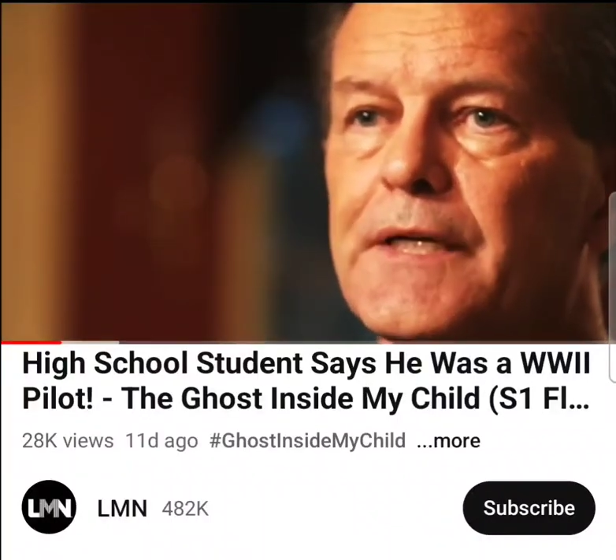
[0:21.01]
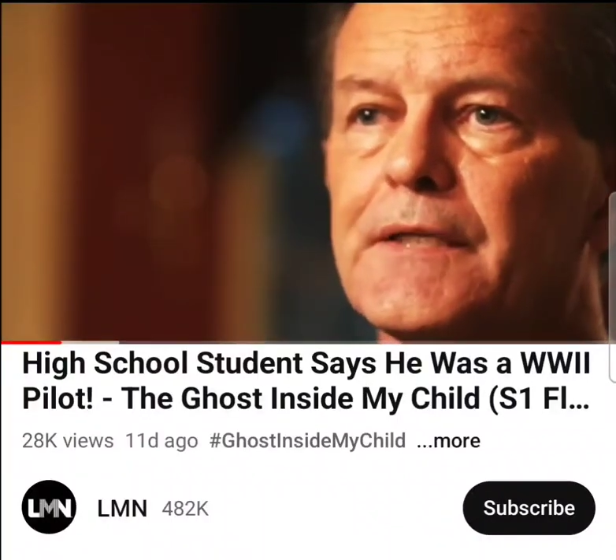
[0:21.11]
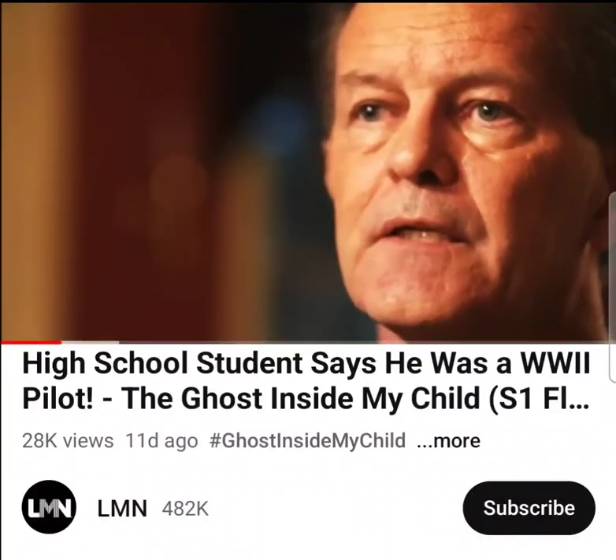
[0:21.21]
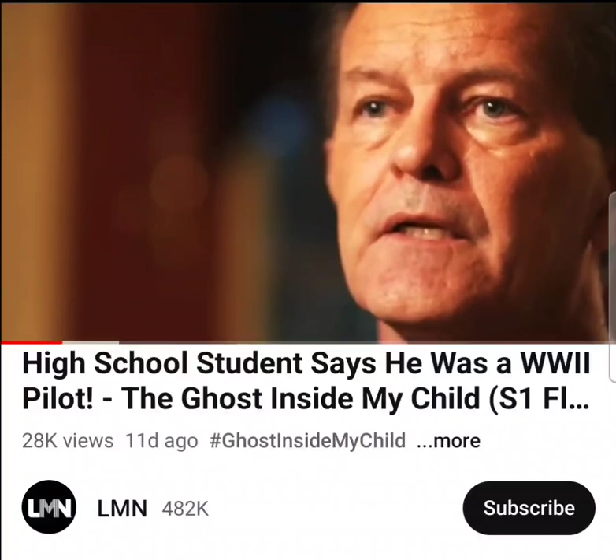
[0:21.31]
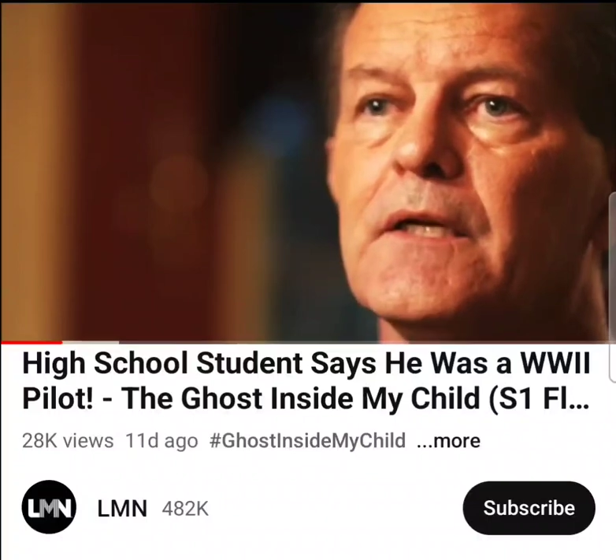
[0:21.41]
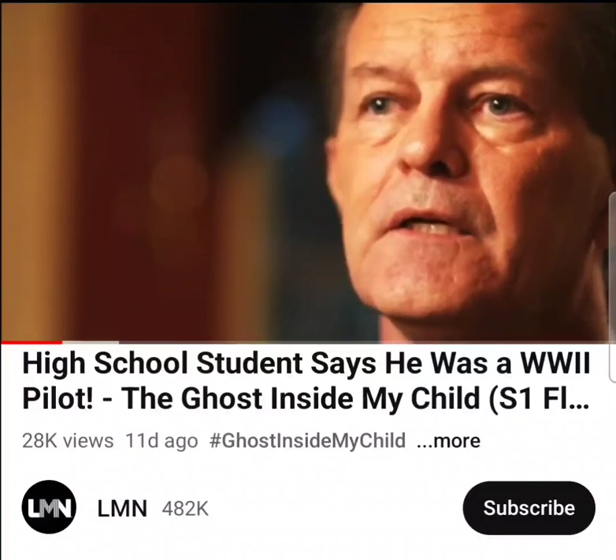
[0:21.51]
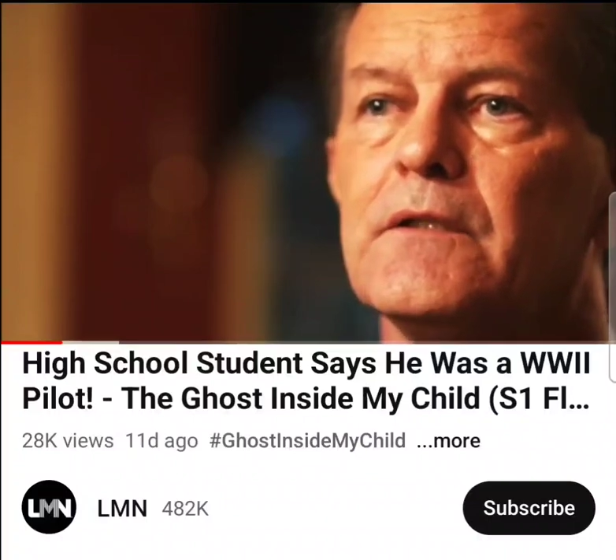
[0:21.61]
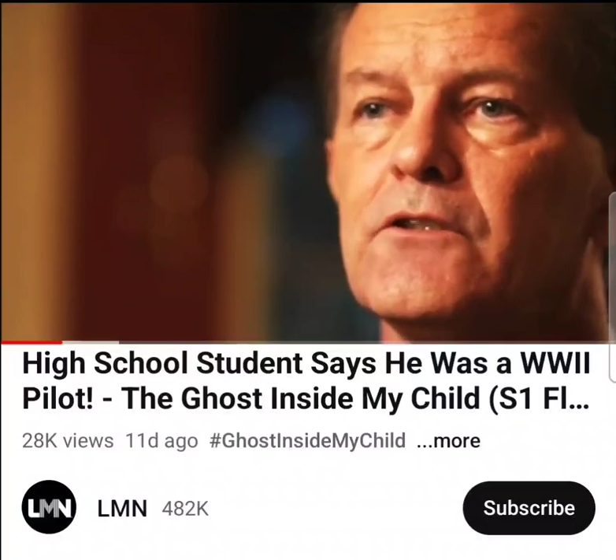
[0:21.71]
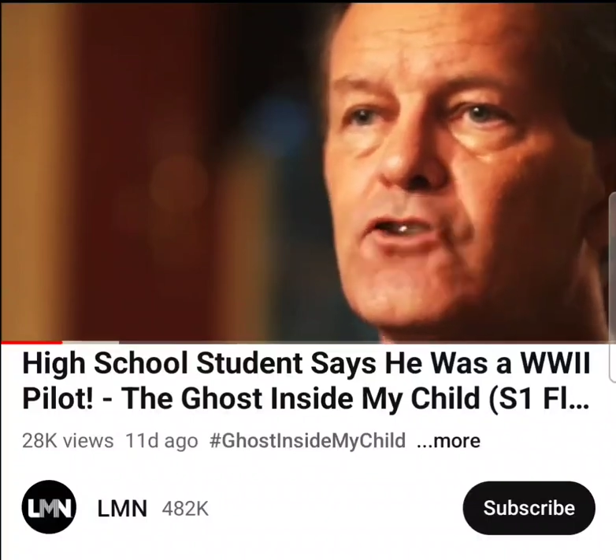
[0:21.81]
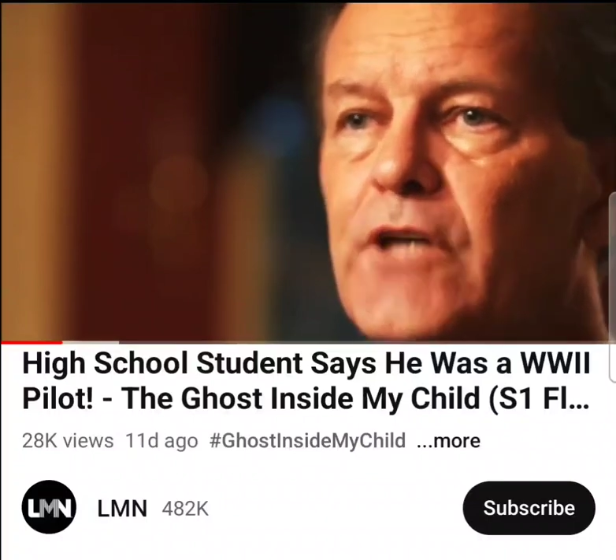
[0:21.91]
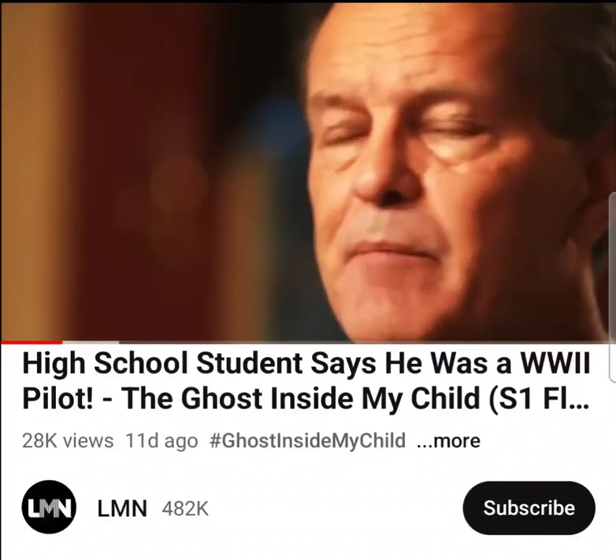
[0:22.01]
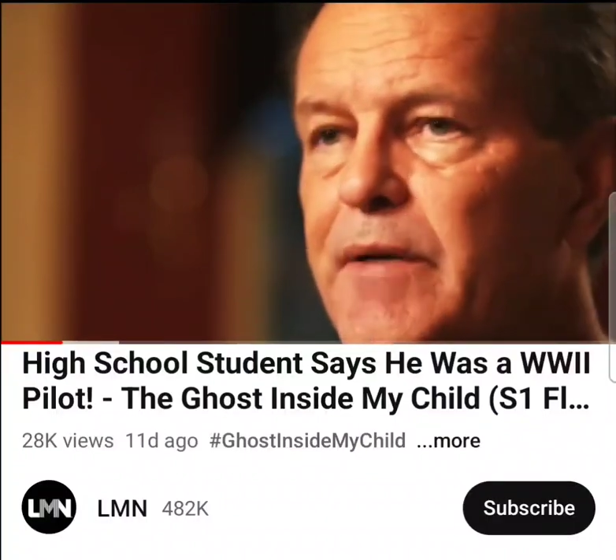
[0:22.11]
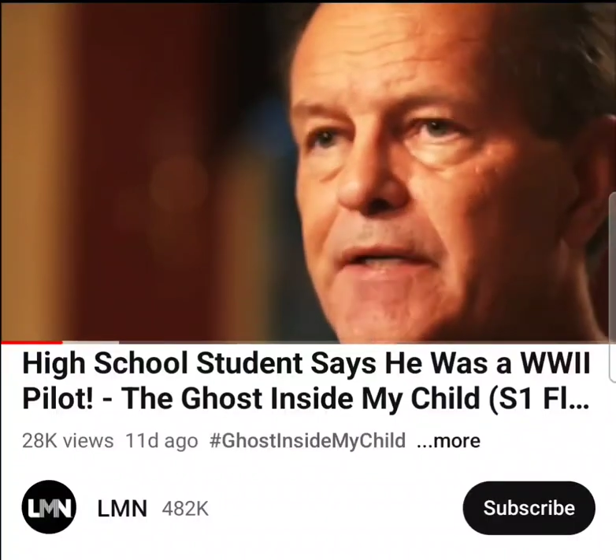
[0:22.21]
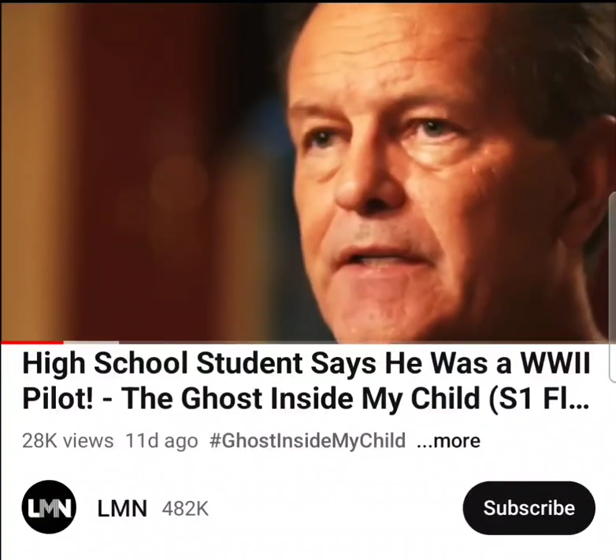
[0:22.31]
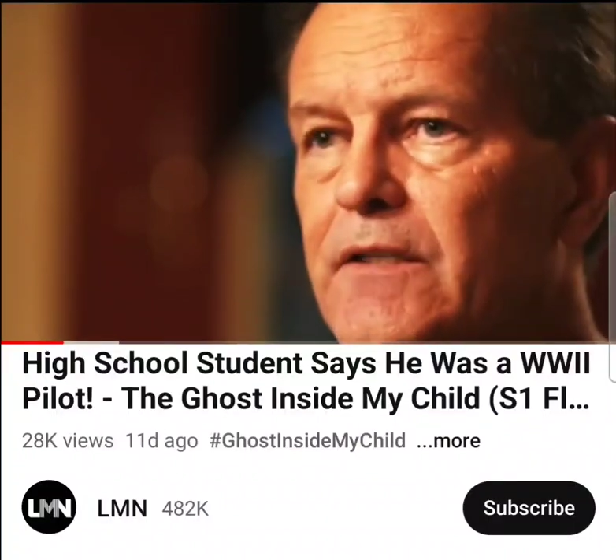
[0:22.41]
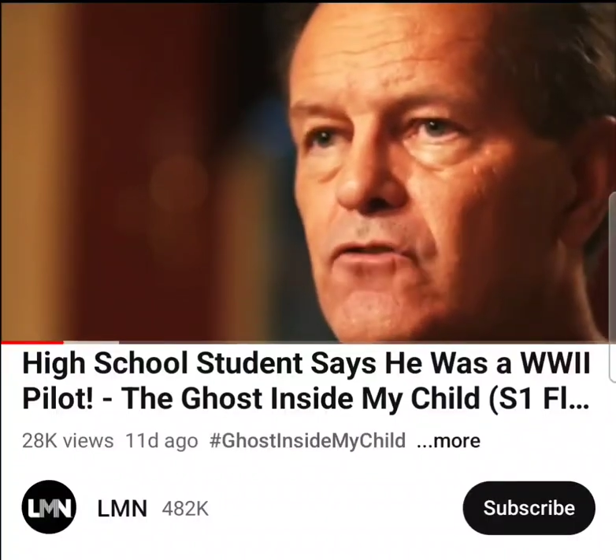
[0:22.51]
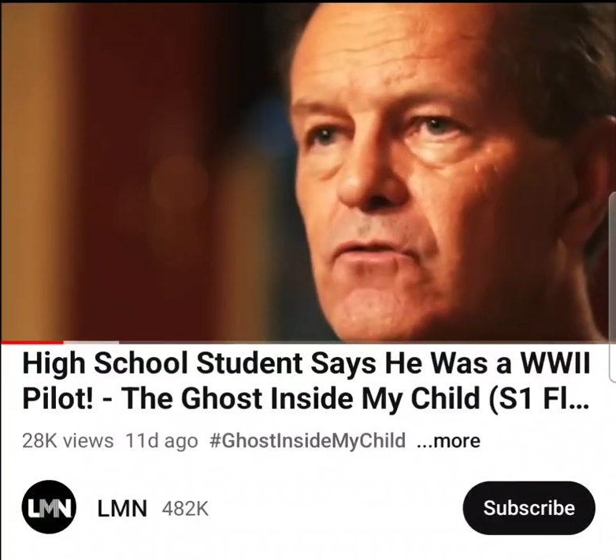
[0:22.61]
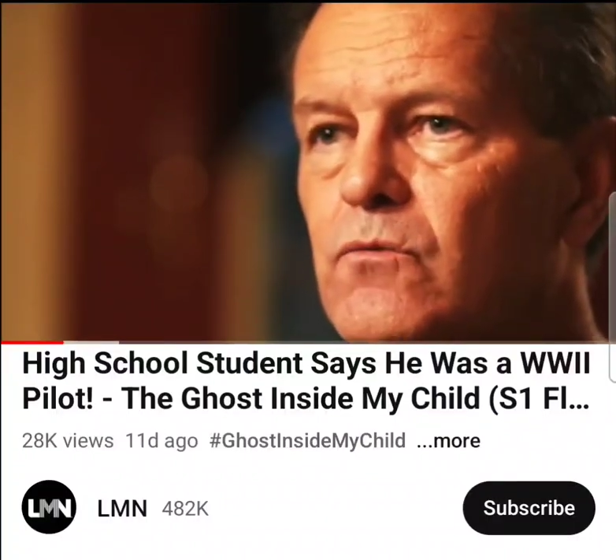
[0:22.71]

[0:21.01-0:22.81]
plane? The Japanese.